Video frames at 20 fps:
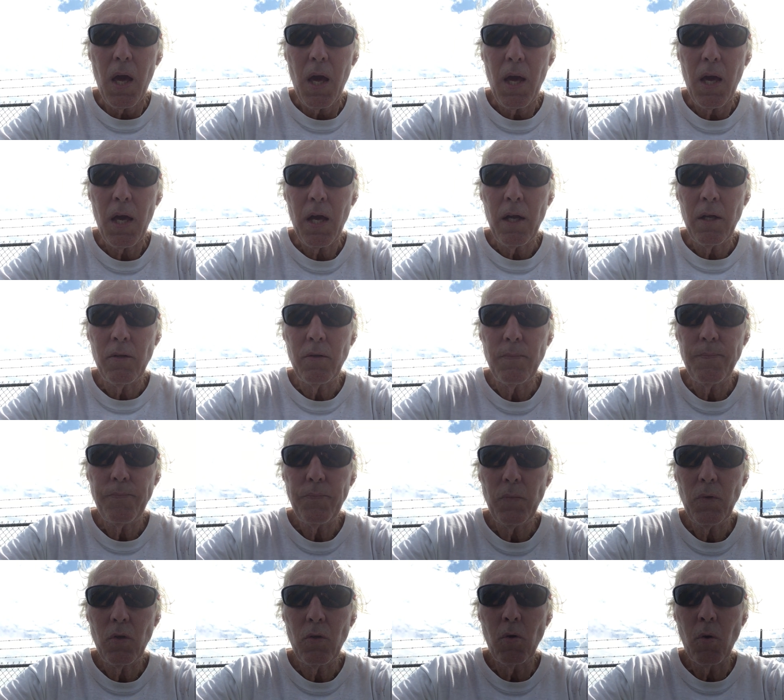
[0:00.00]

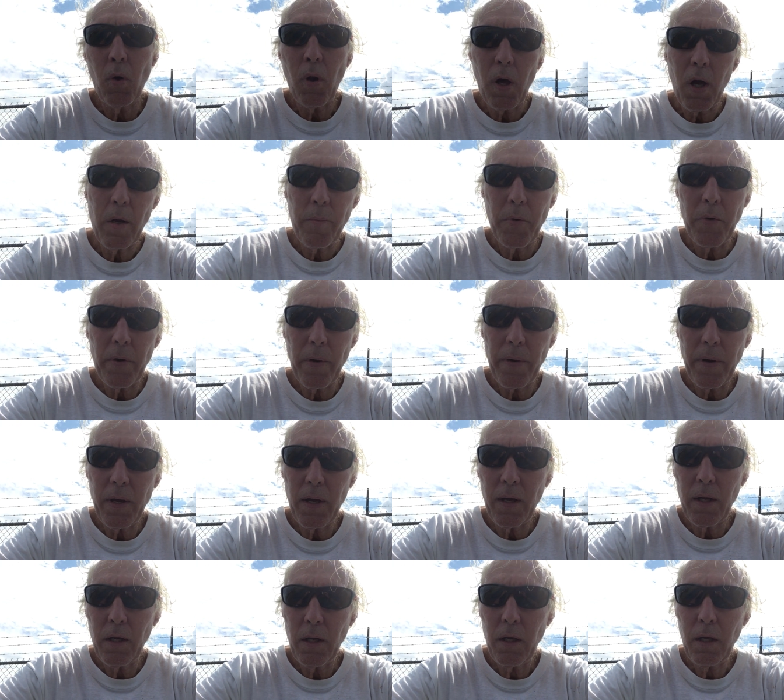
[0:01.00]
and your
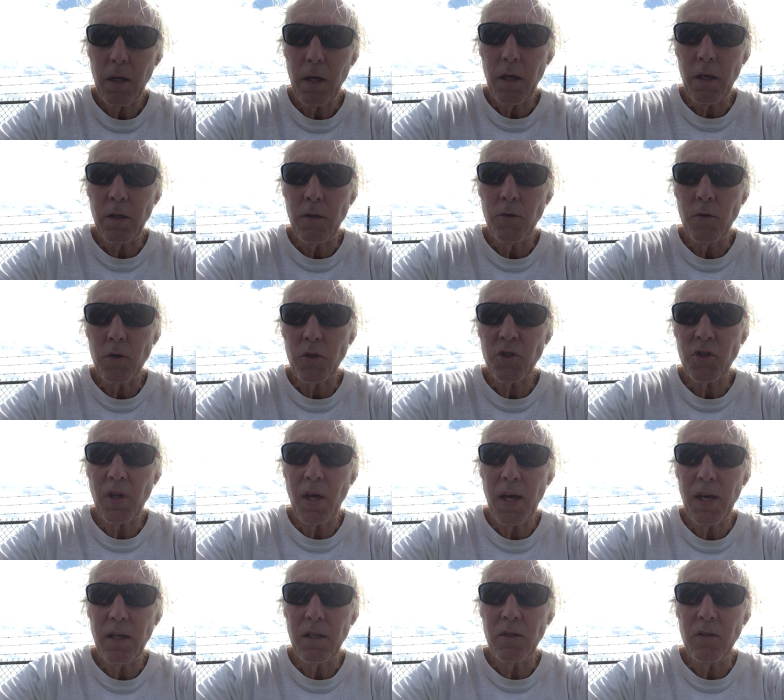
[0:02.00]
library in your
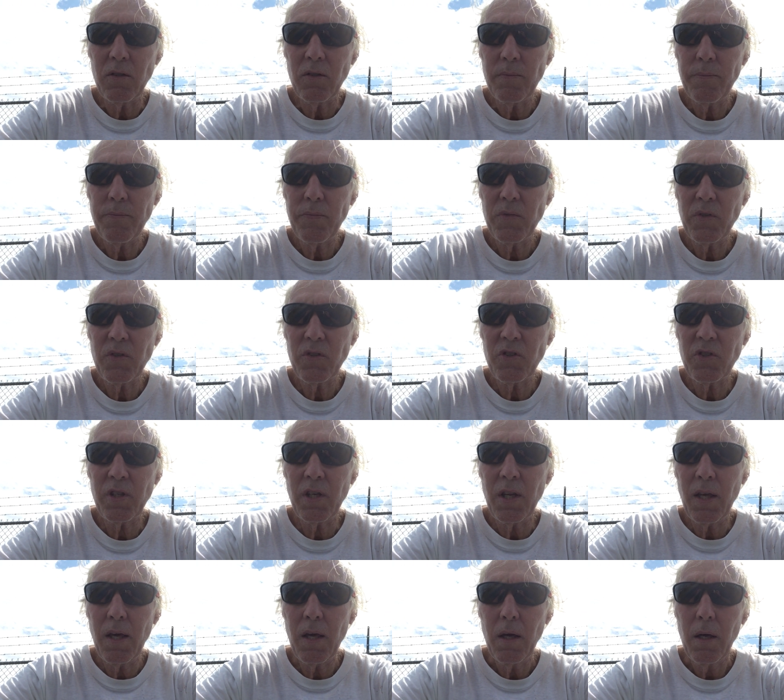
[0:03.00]
state and
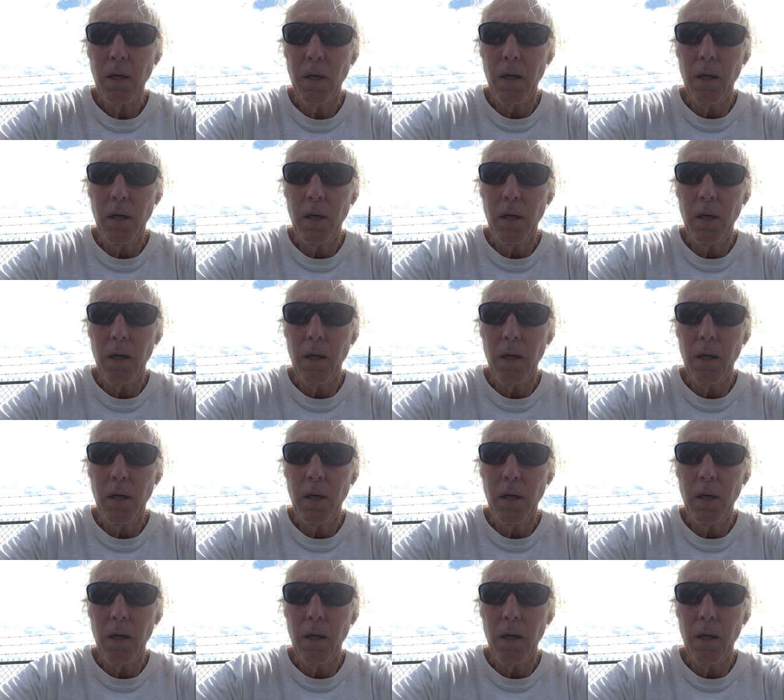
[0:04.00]
city